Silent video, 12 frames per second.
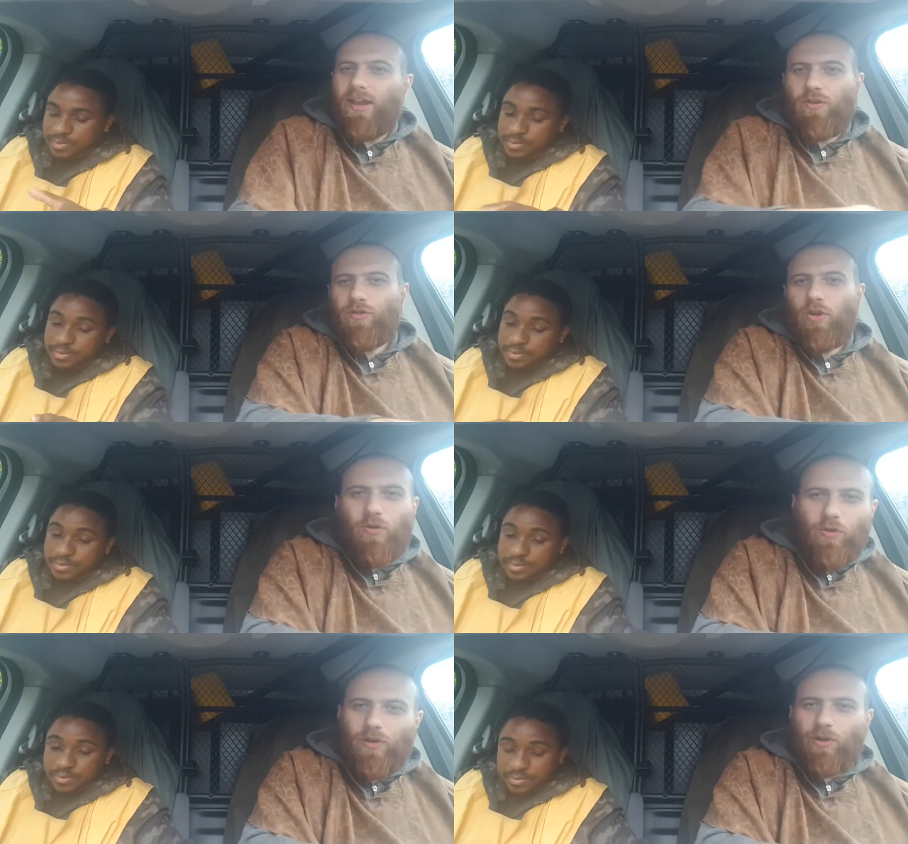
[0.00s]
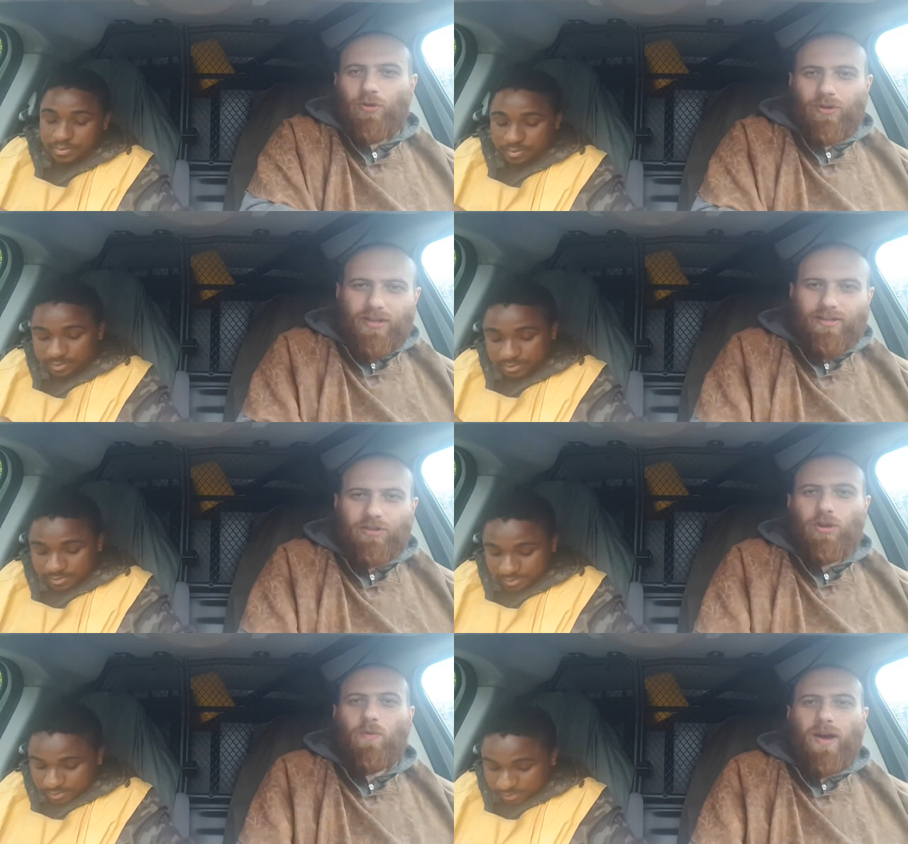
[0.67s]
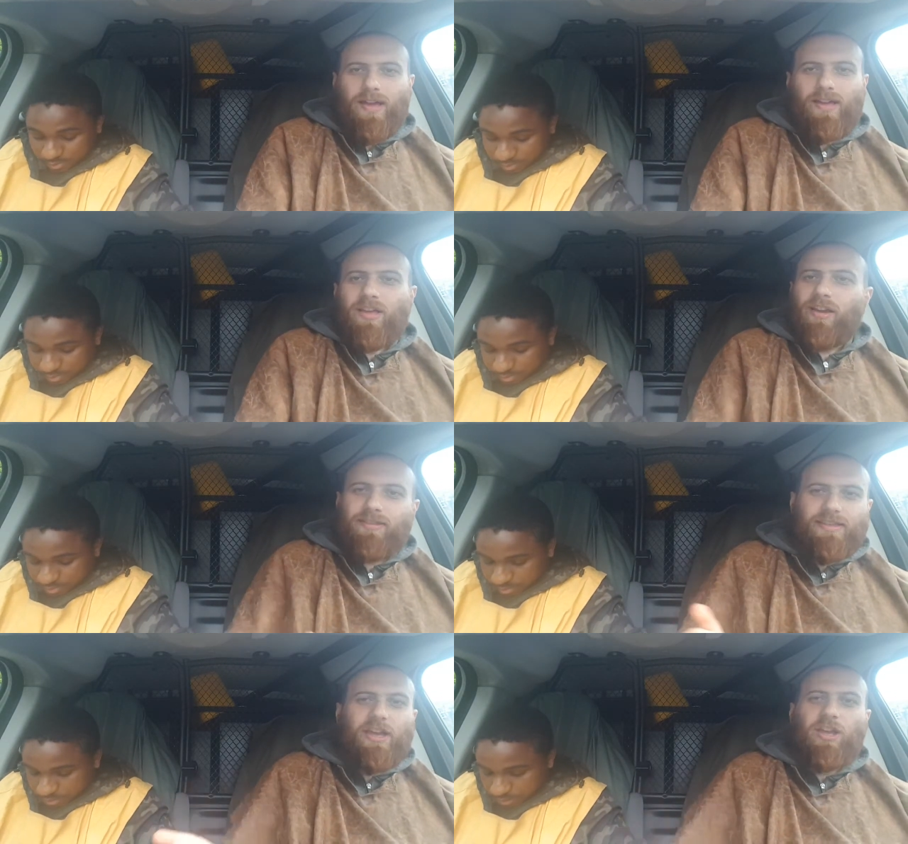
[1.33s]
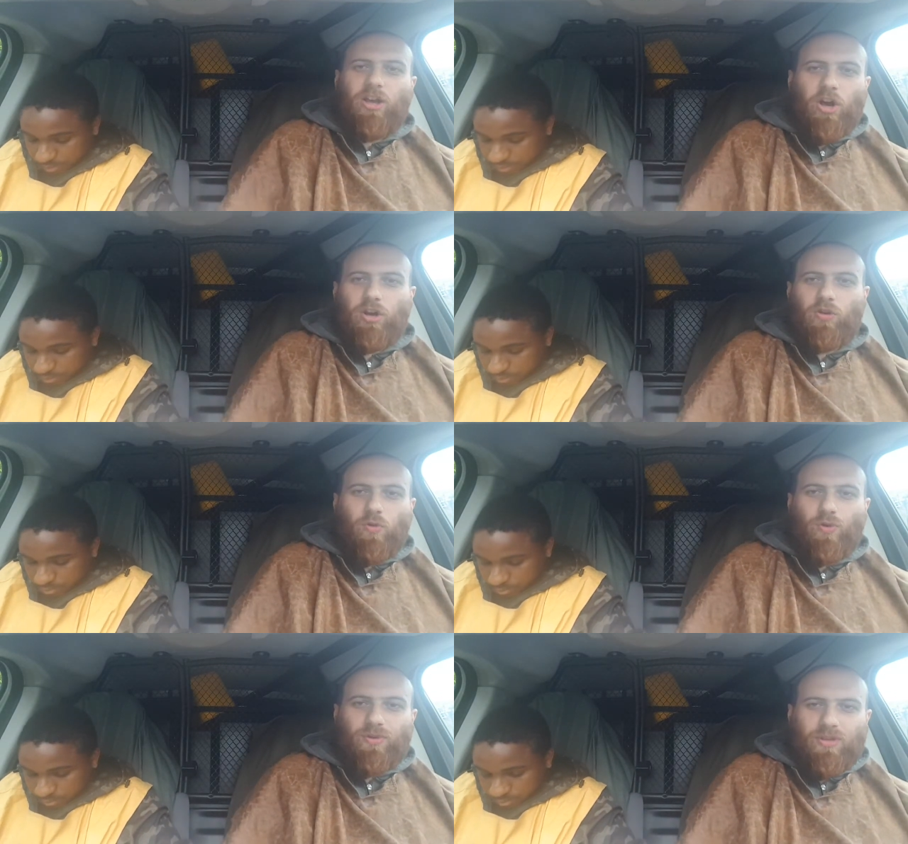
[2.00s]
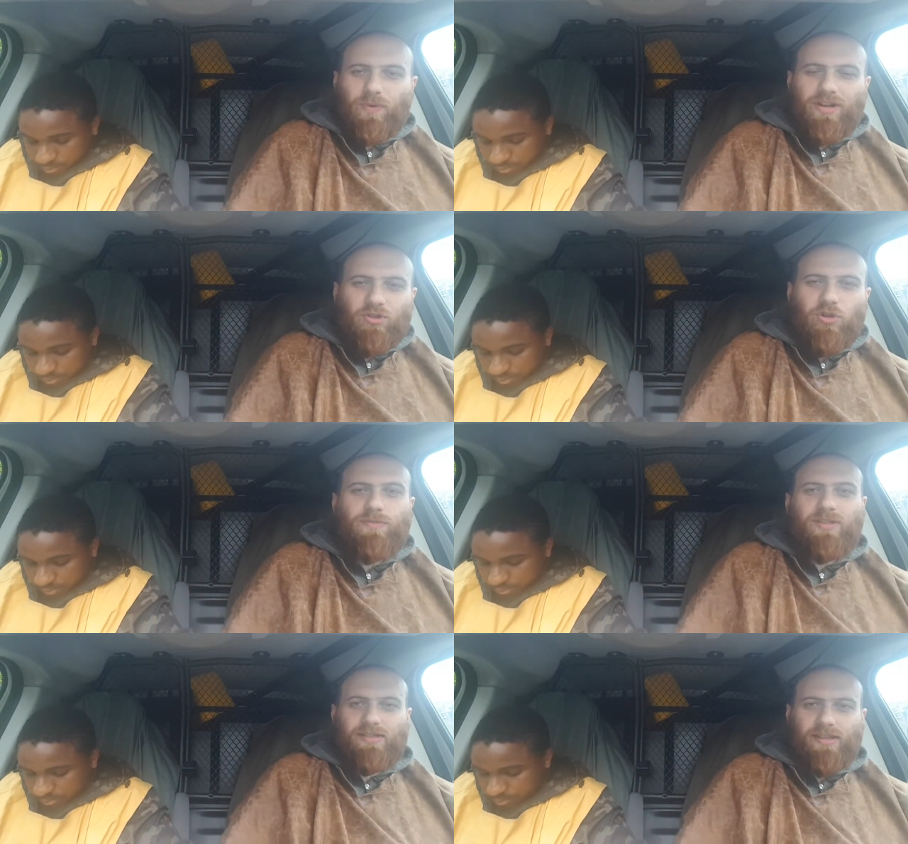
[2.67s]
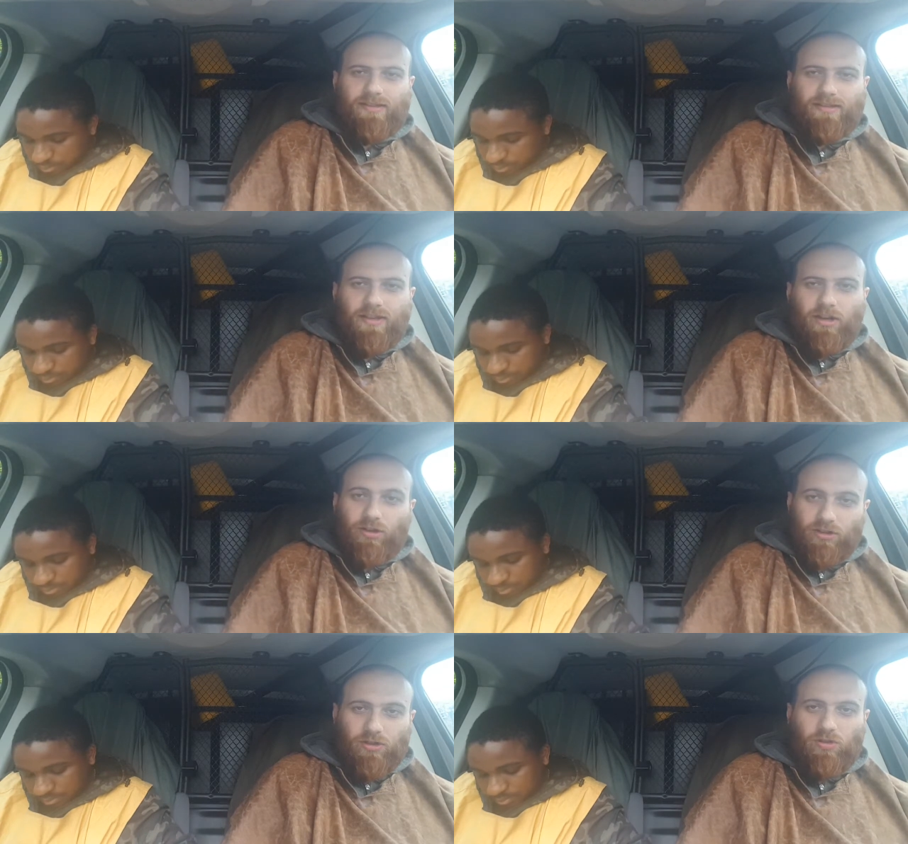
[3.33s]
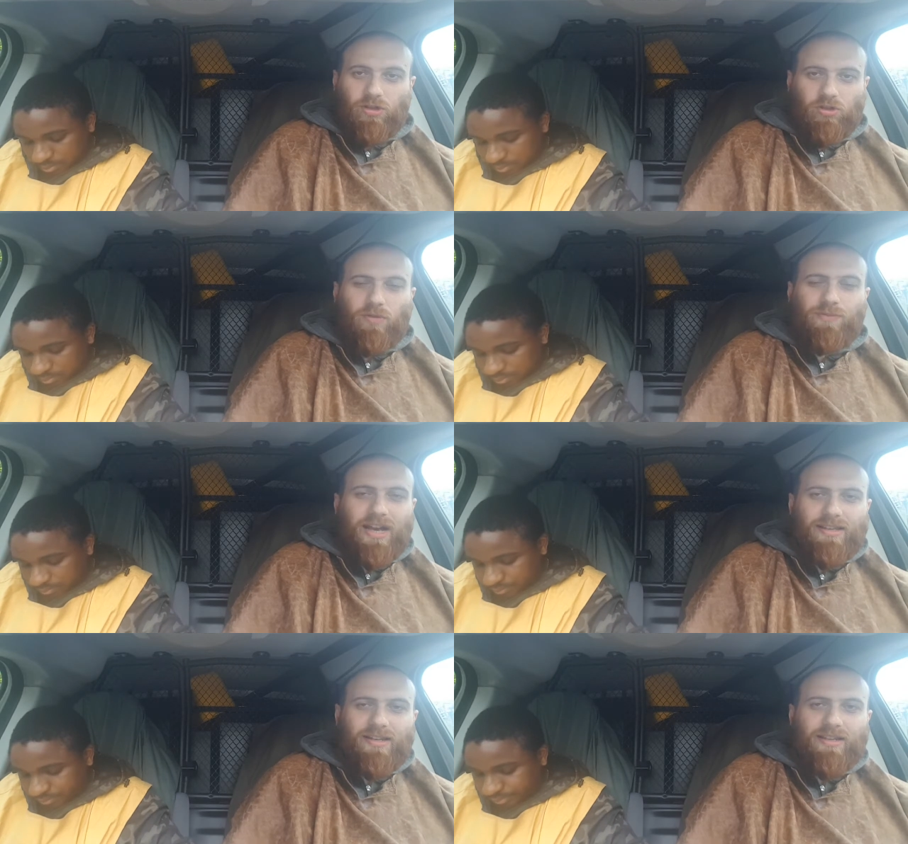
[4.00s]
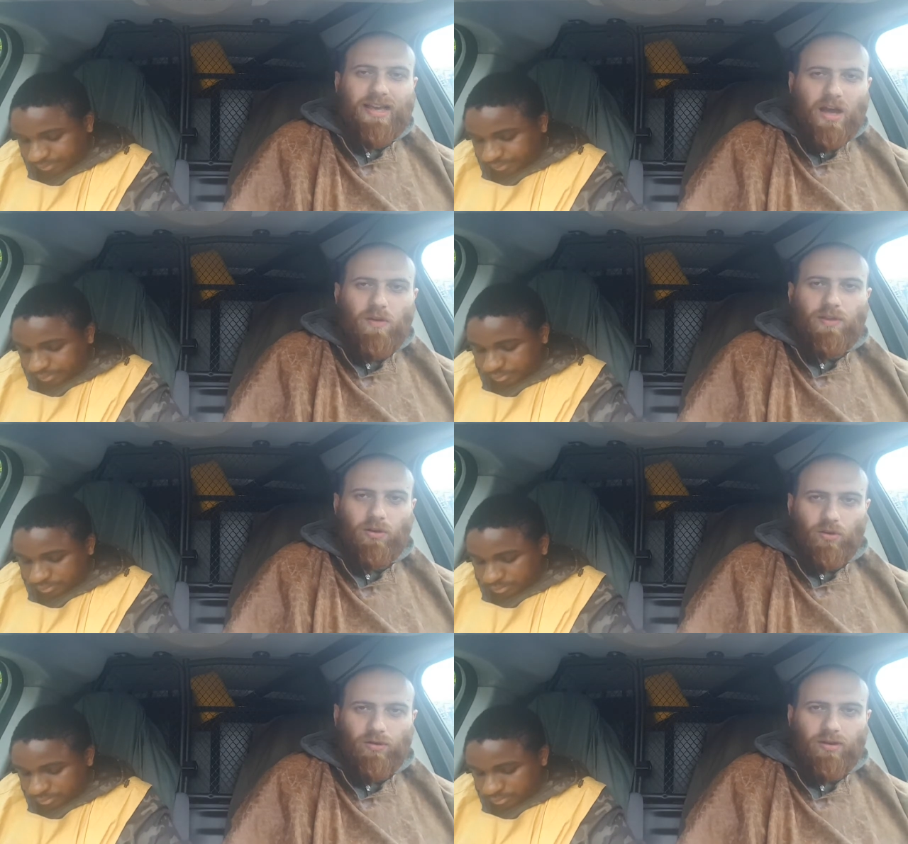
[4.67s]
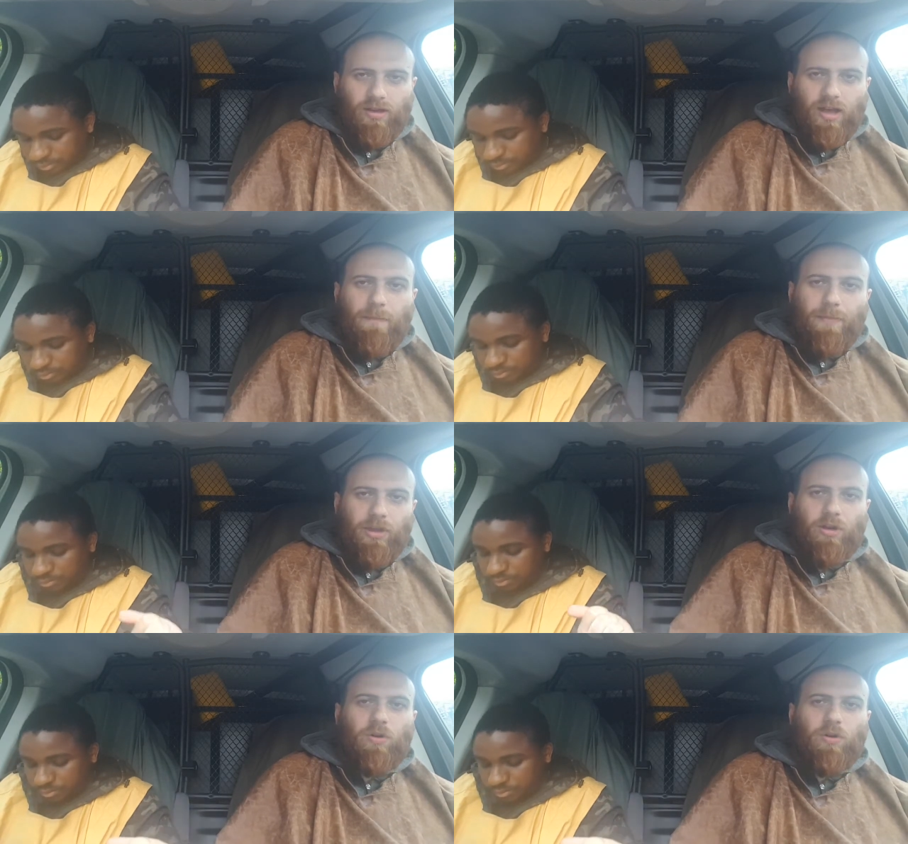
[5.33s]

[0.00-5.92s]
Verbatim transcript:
Speaker 1: they don't know who the Lord is. You know why? Because they ain't going according to what the scripture says. Because the, scripture has an account of the Lord. But you